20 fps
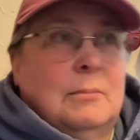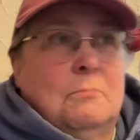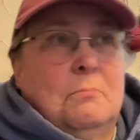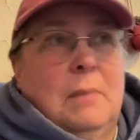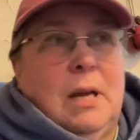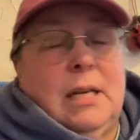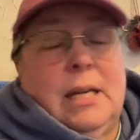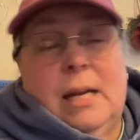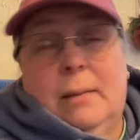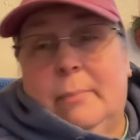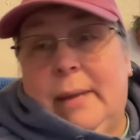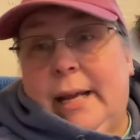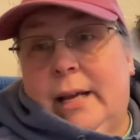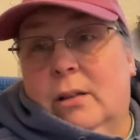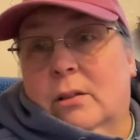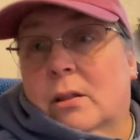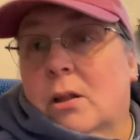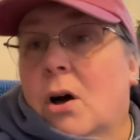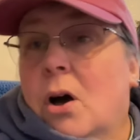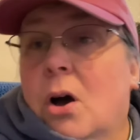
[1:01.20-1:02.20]
Monday make
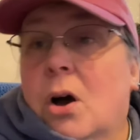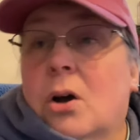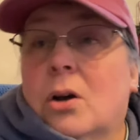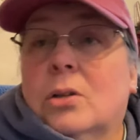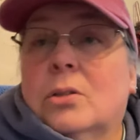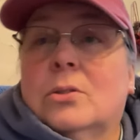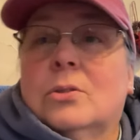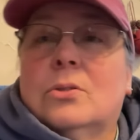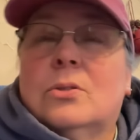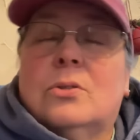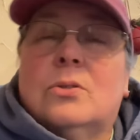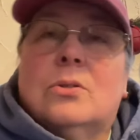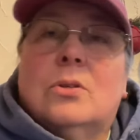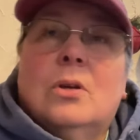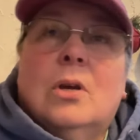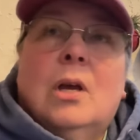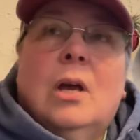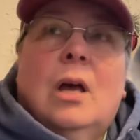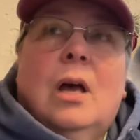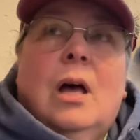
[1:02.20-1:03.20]
alongs.
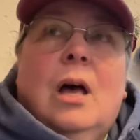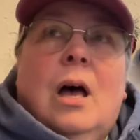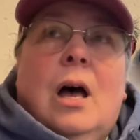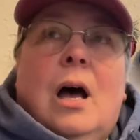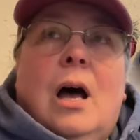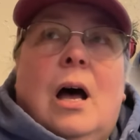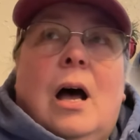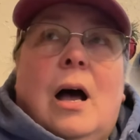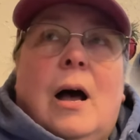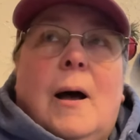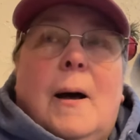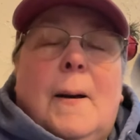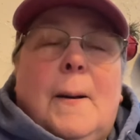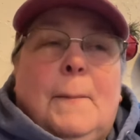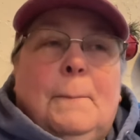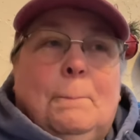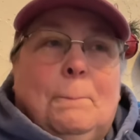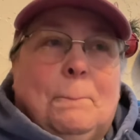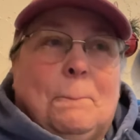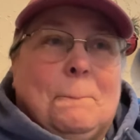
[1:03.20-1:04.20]

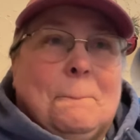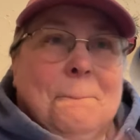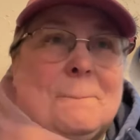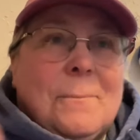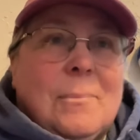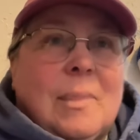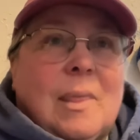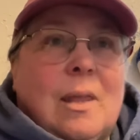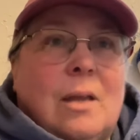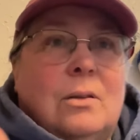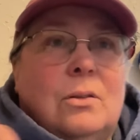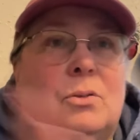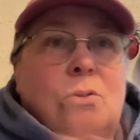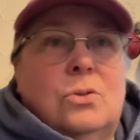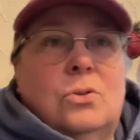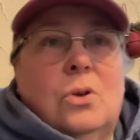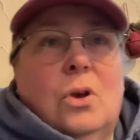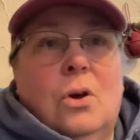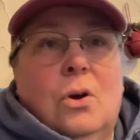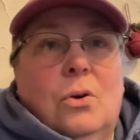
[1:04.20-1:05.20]
Um,
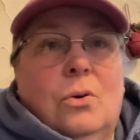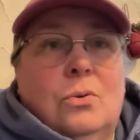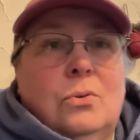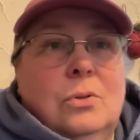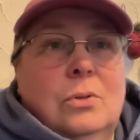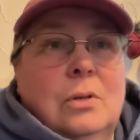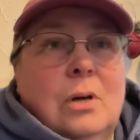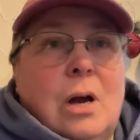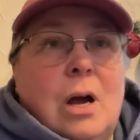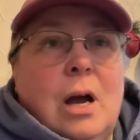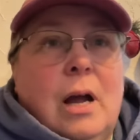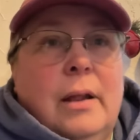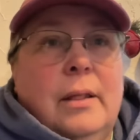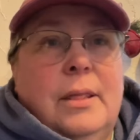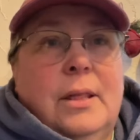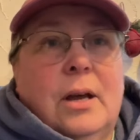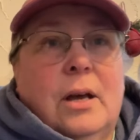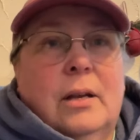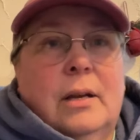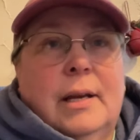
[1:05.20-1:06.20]
so I
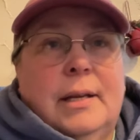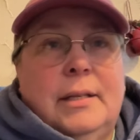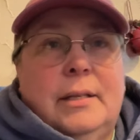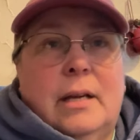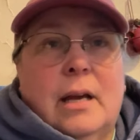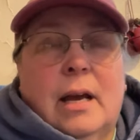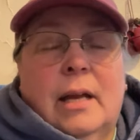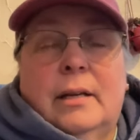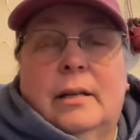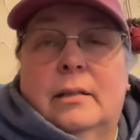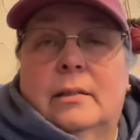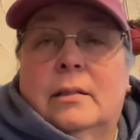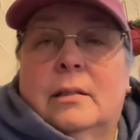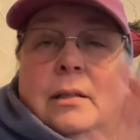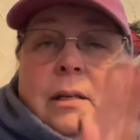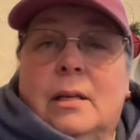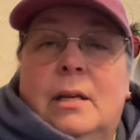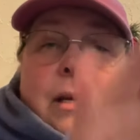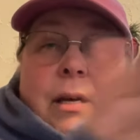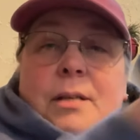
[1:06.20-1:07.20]
thought I'd kind of
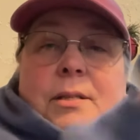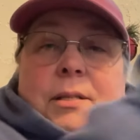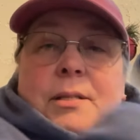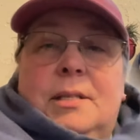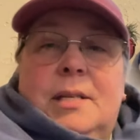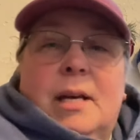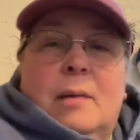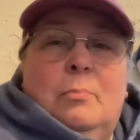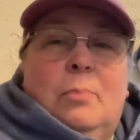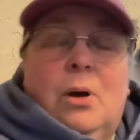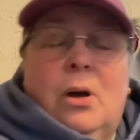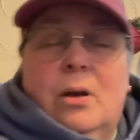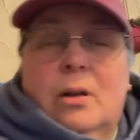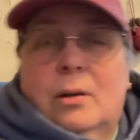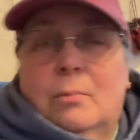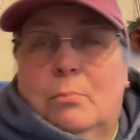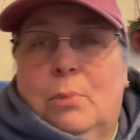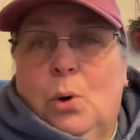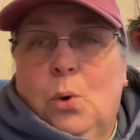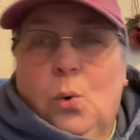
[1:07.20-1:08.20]
step on a
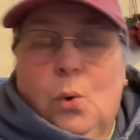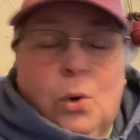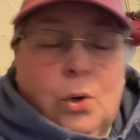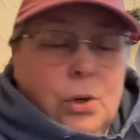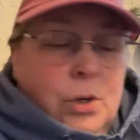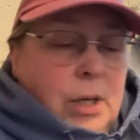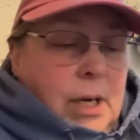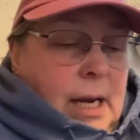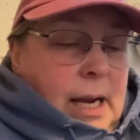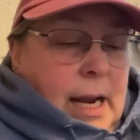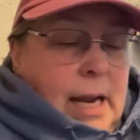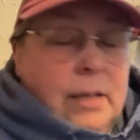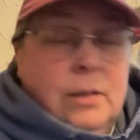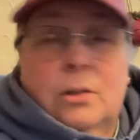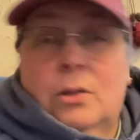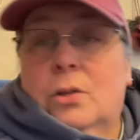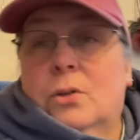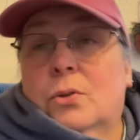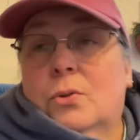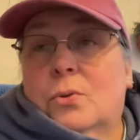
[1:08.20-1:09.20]
board and
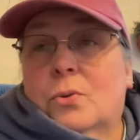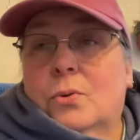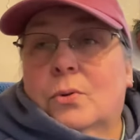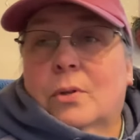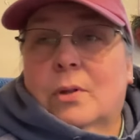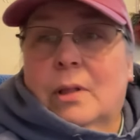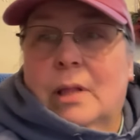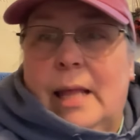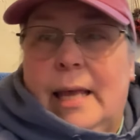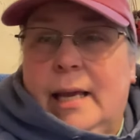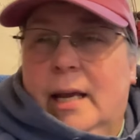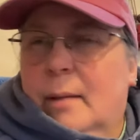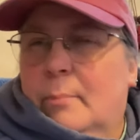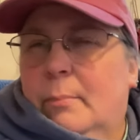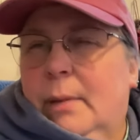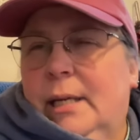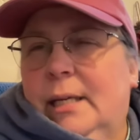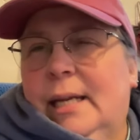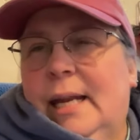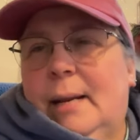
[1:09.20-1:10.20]
do like a
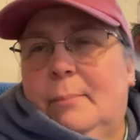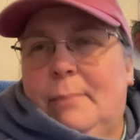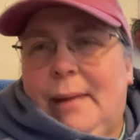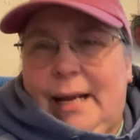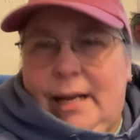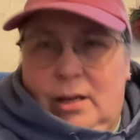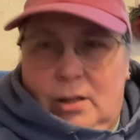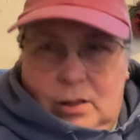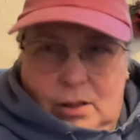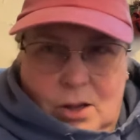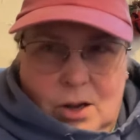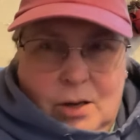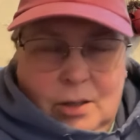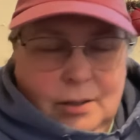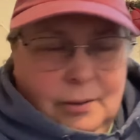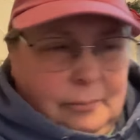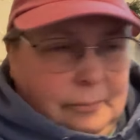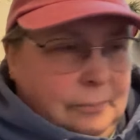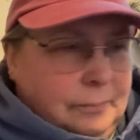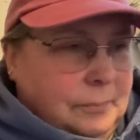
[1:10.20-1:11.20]
Monday make
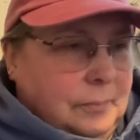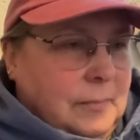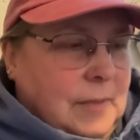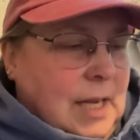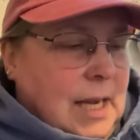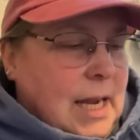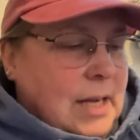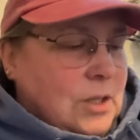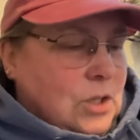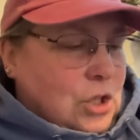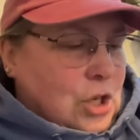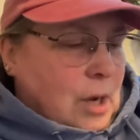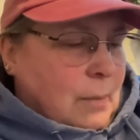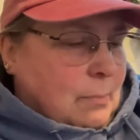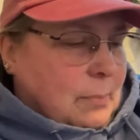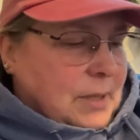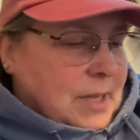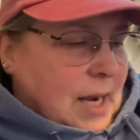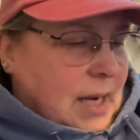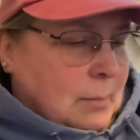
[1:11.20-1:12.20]
along catch up
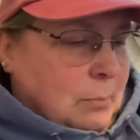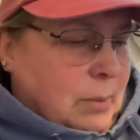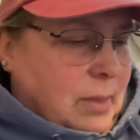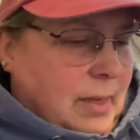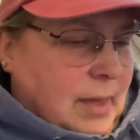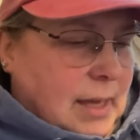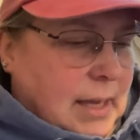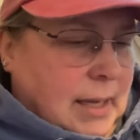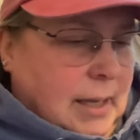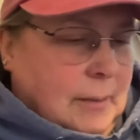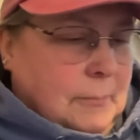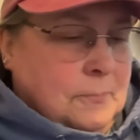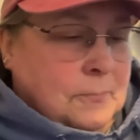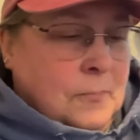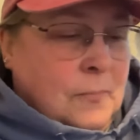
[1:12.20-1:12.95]
type thing.